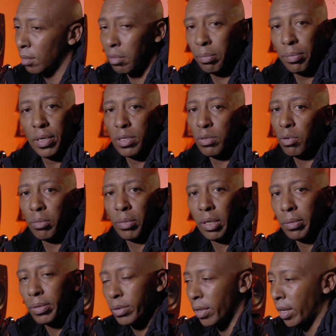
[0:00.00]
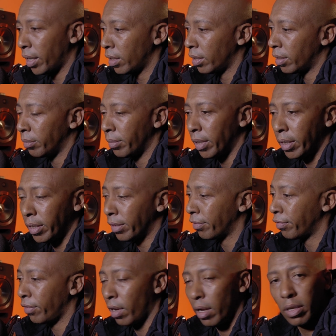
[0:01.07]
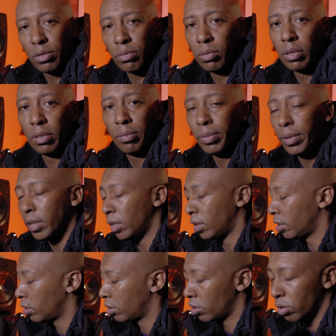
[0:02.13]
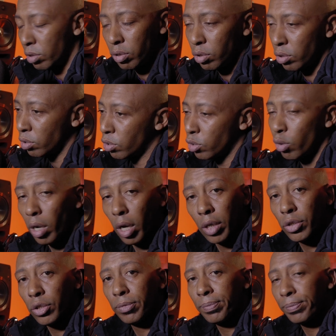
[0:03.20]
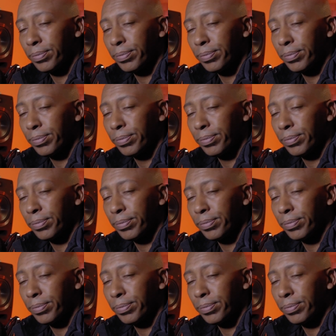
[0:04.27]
my PC won't be able to handle it, man, and the files will be too large,